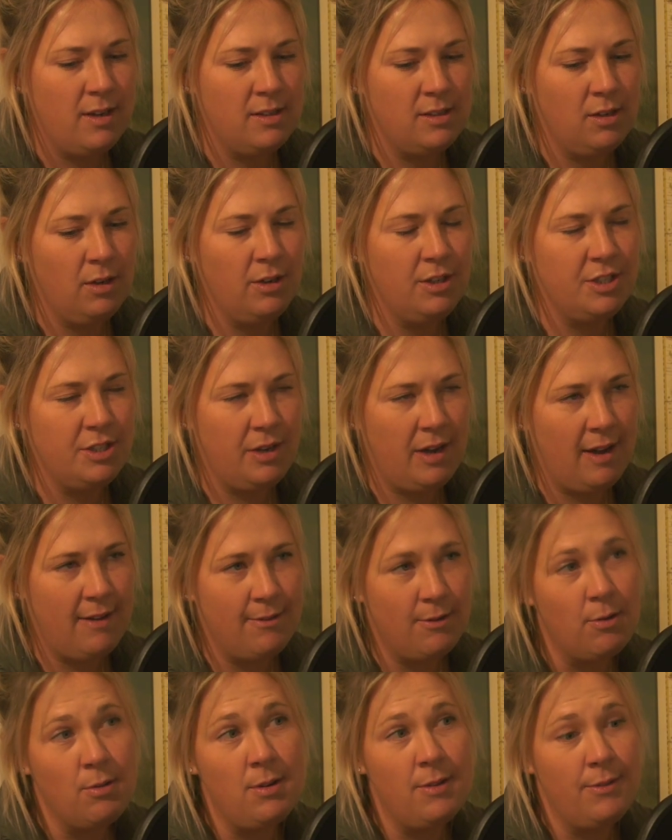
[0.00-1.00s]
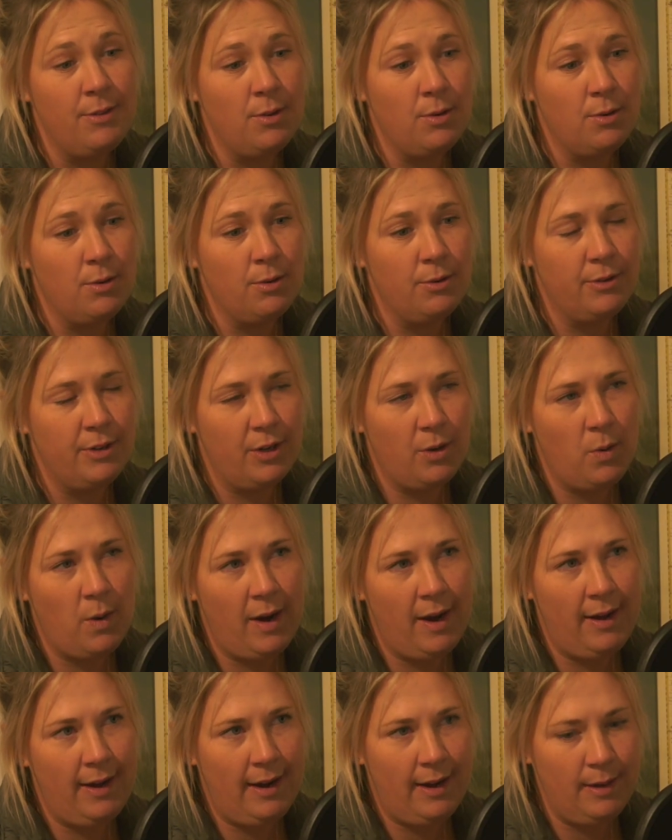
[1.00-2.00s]
as long as you have all of your
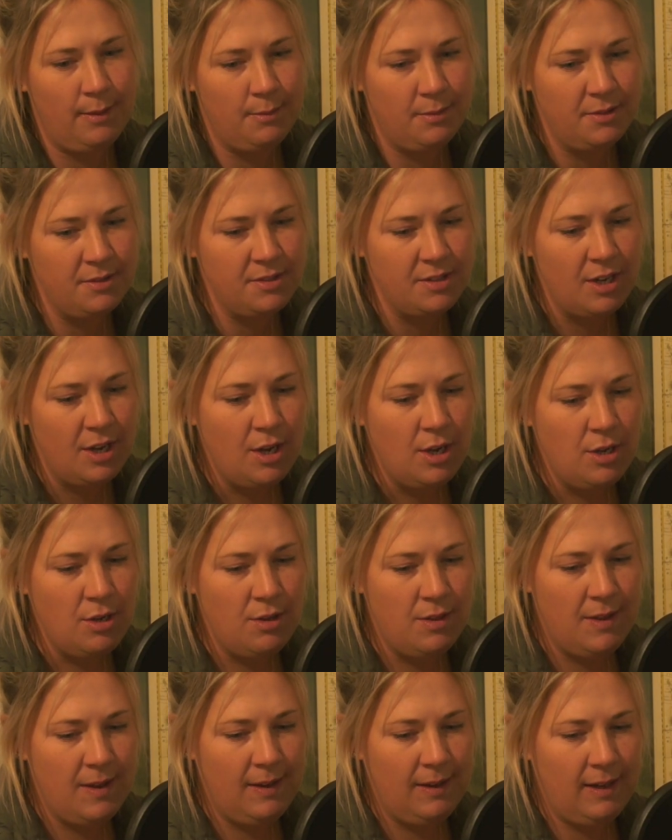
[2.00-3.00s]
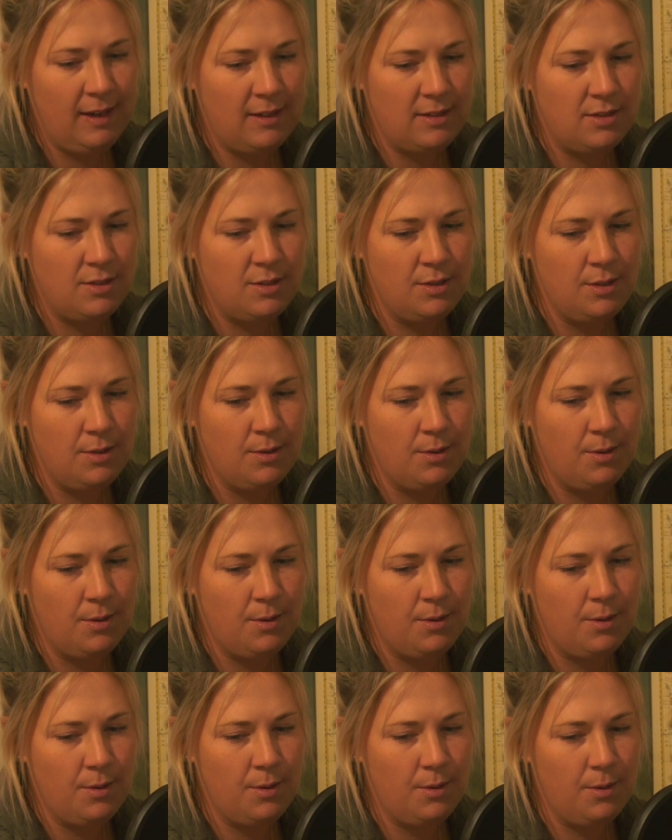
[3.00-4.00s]
required animals, you then get to
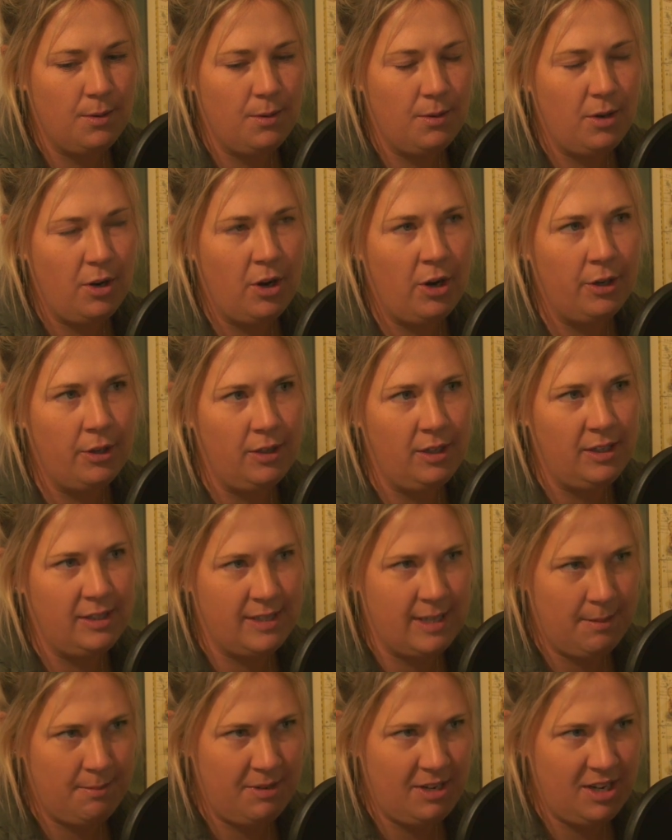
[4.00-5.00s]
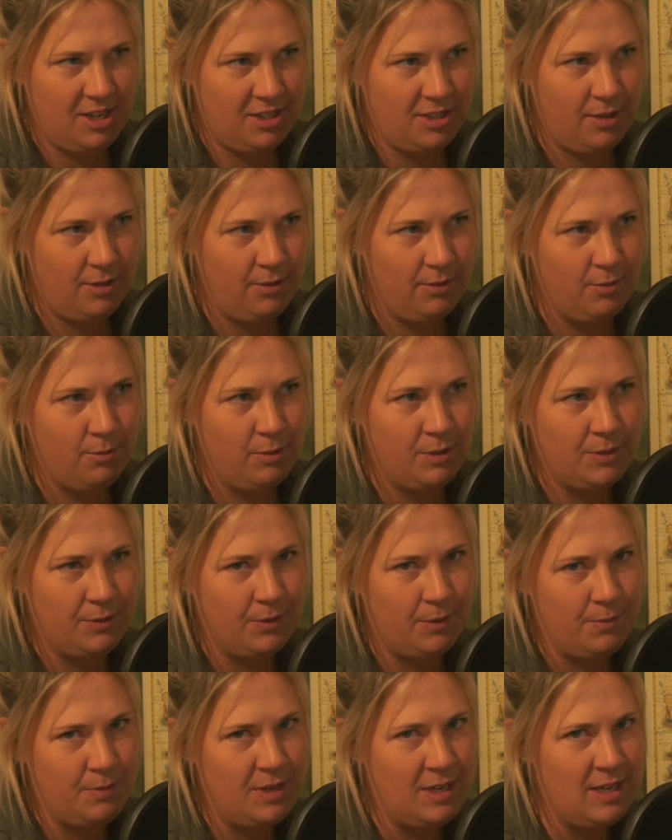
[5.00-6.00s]
your oral examination, which
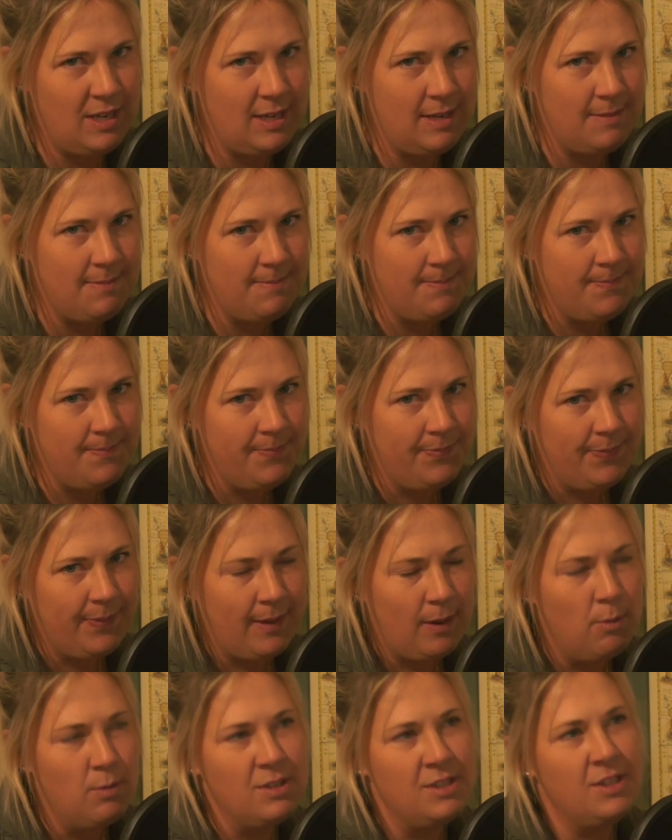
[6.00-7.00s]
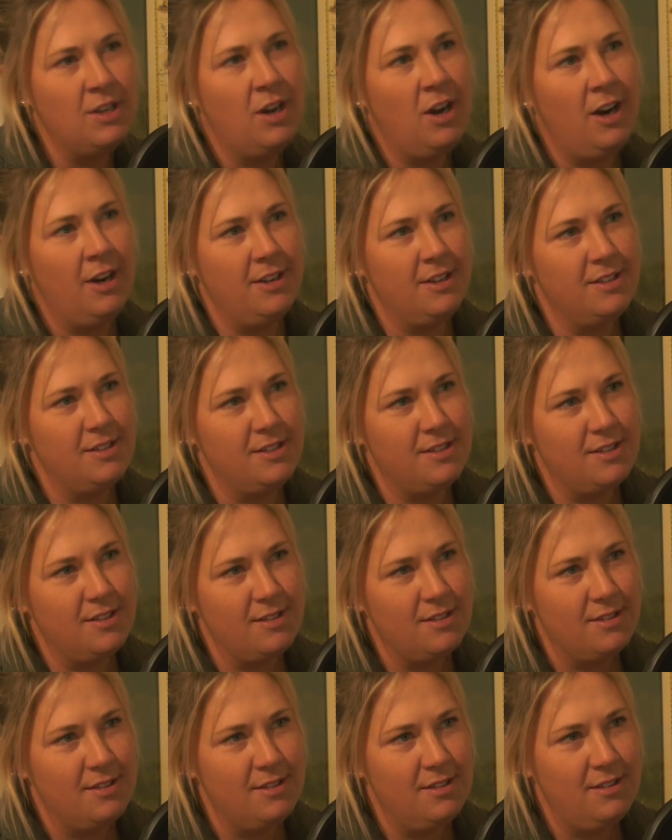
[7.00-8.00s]
for me was the
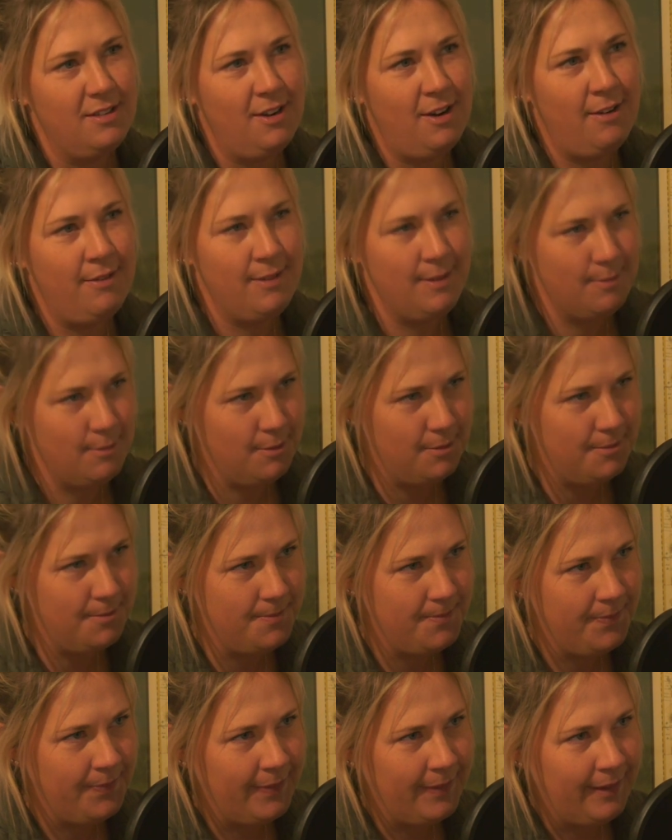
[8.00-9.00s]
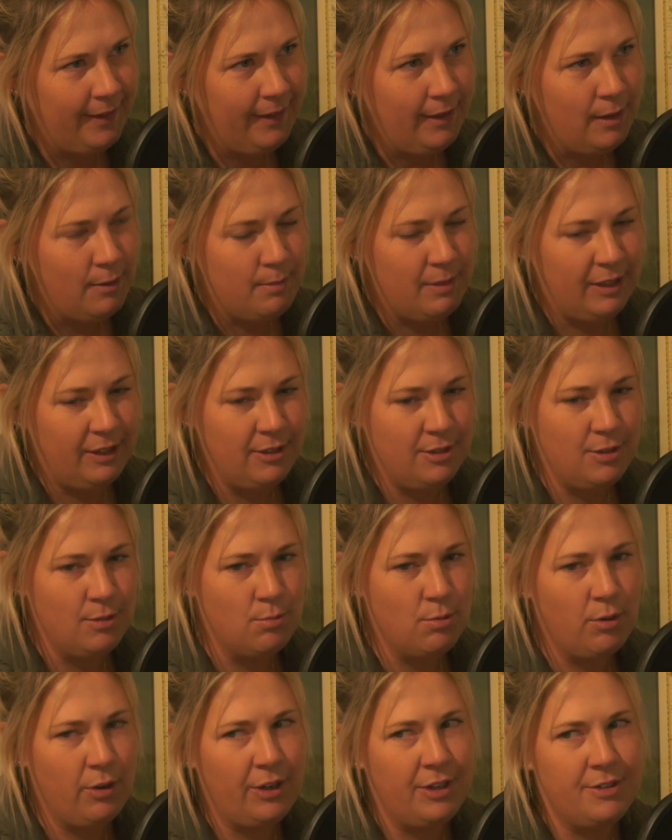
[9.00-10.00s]
hardest of them all. Because
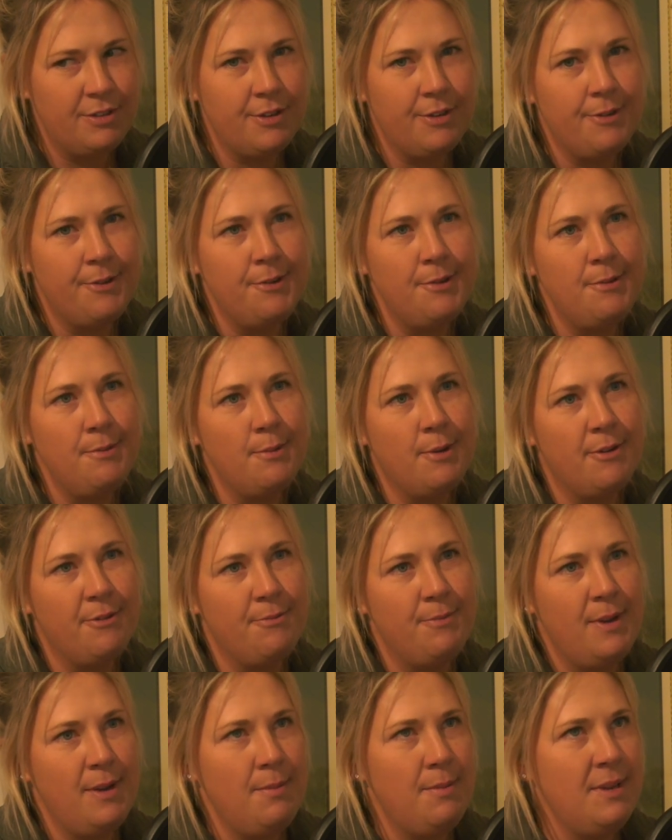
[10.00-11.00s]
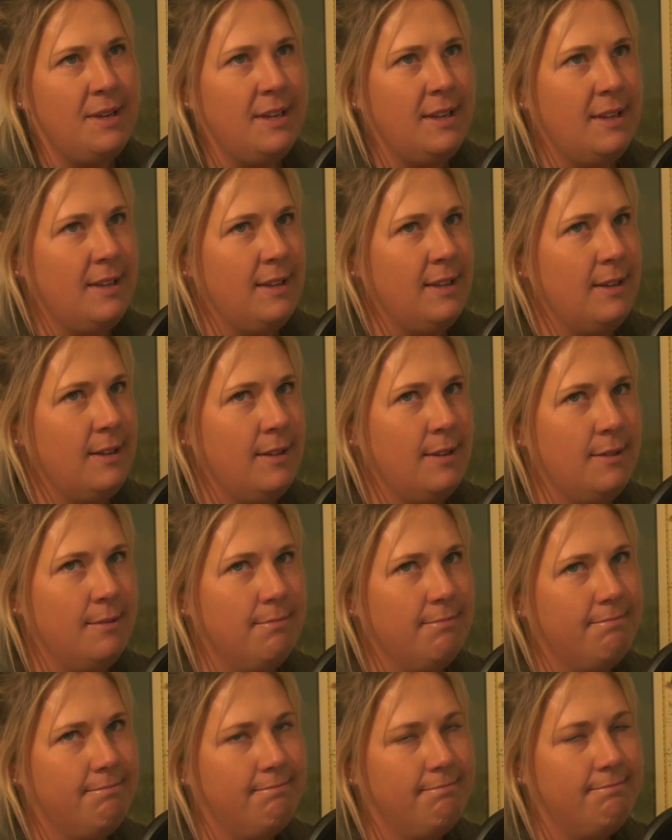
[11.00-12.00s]
you walk into a room of
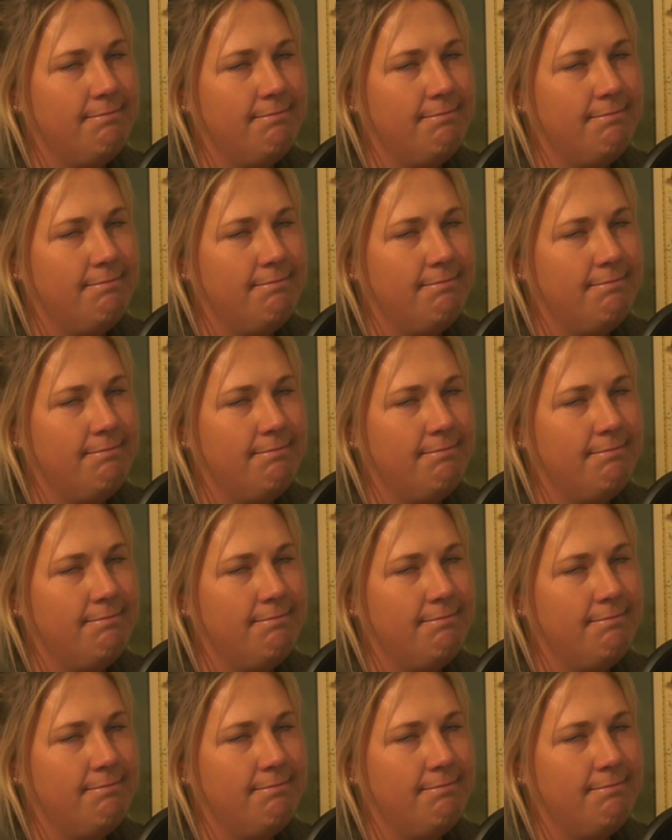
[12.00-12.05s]
maybe,